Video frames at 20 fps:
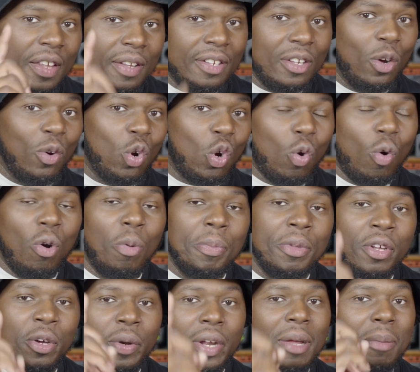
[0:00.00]
Don't quote
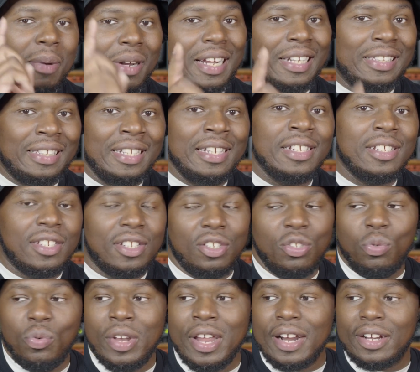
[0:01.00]
me on that, but I think it's a
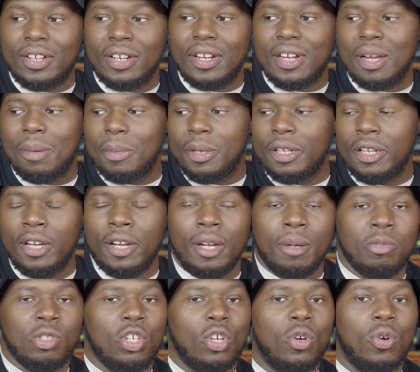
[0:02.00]
new Nectar coming.
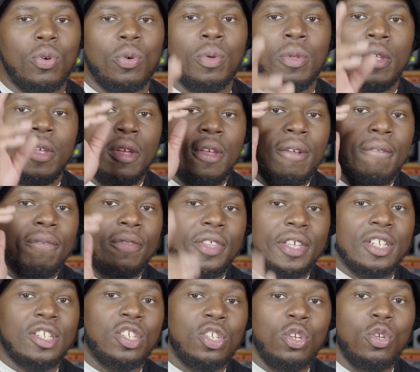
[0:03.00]
So
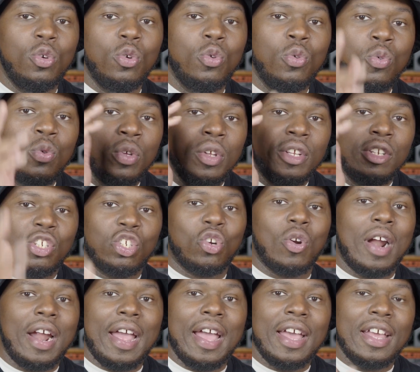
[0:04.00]
this new
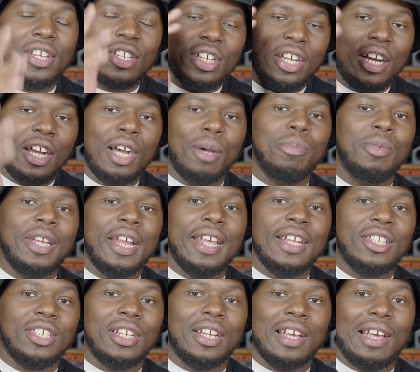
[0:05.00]
Trash, an
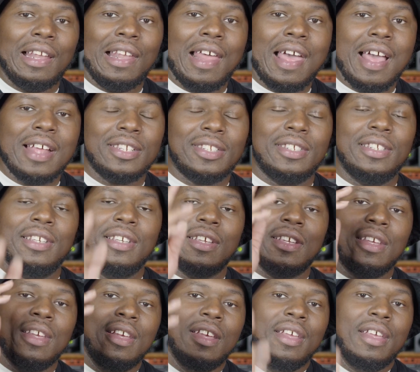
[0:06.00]
update to the classic
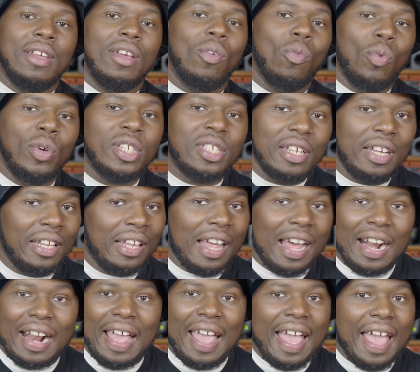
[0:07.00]
with a
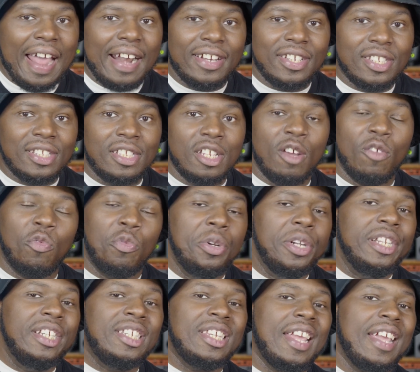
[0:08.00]
lot of added stuff,
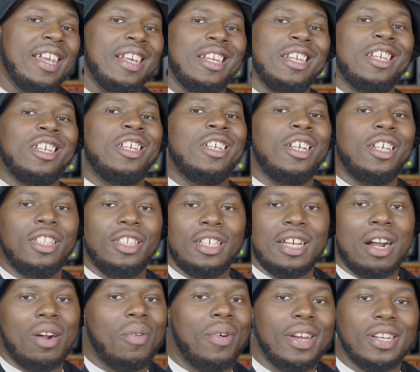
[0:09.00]
really taking it in another
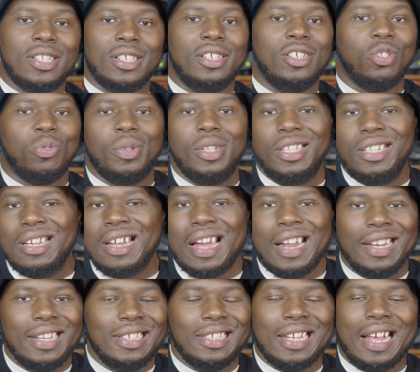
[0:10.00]
direction. It's really
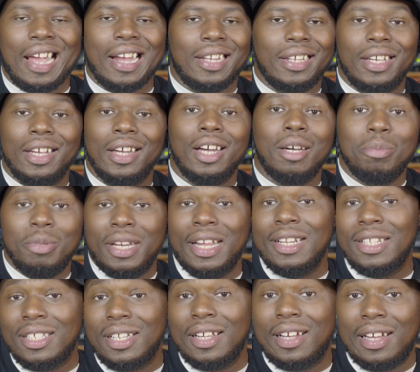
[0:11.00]
not exactly an update
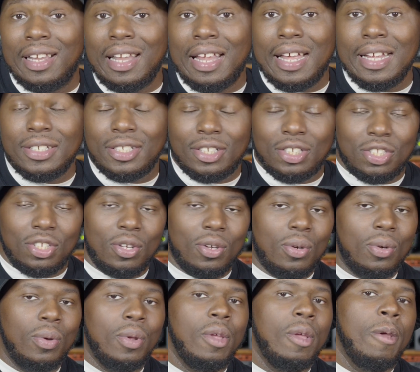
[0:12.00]
to the classic.
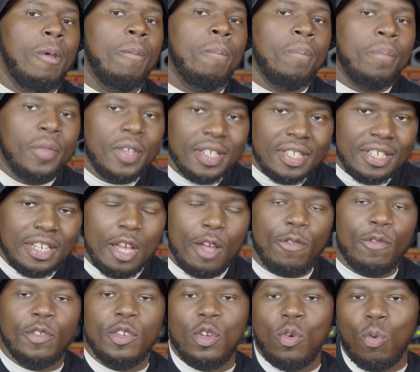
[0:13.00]
So it's
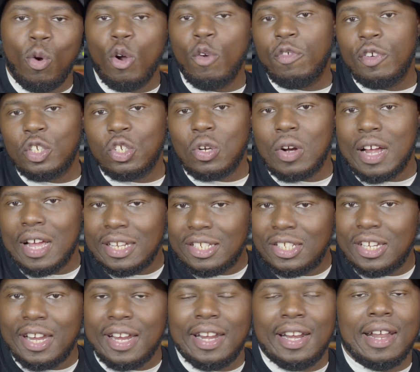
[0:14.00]
definitely worth a try.
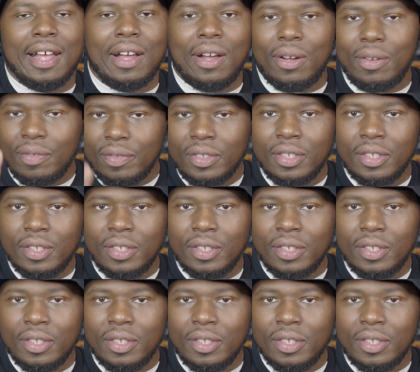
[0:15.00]
Check it out,